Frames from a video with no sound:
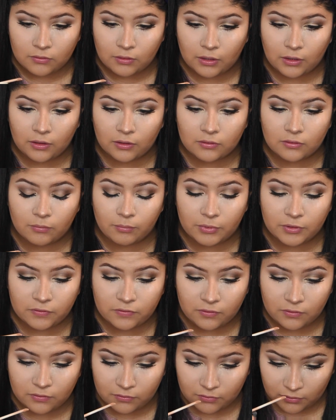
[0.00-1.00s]
I like to put
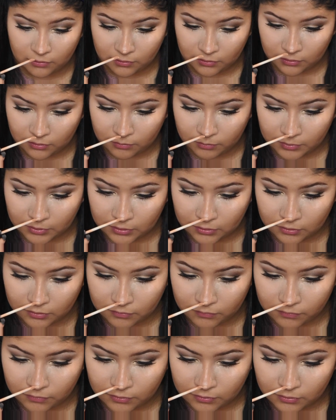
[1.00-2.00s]
just a little bit
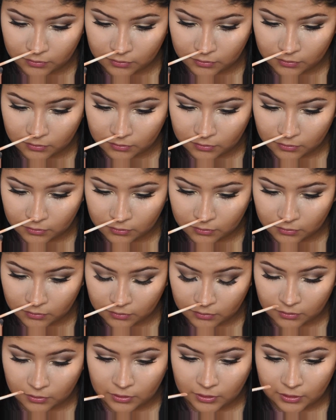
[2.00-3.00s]
of
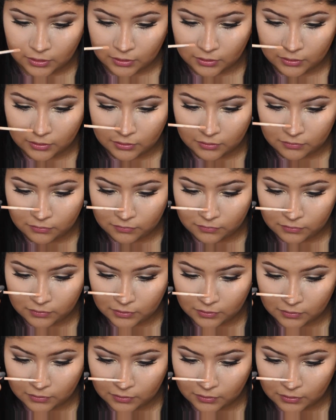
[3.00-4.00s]

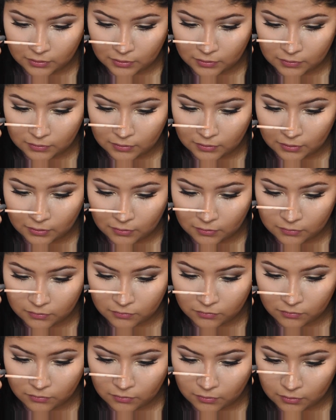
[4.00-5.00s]
concealer, and then I'll
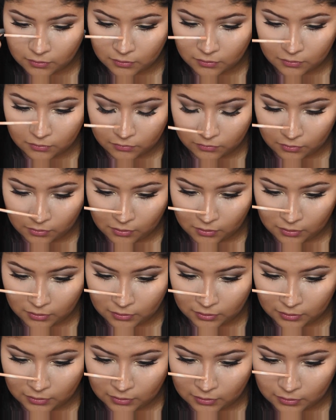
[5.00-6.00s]
draw a
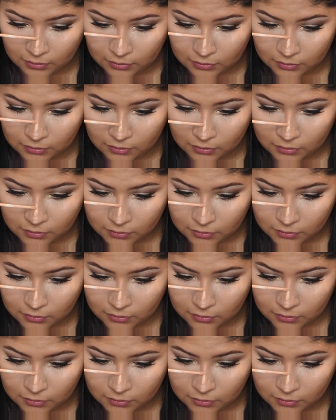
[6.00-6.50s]
line.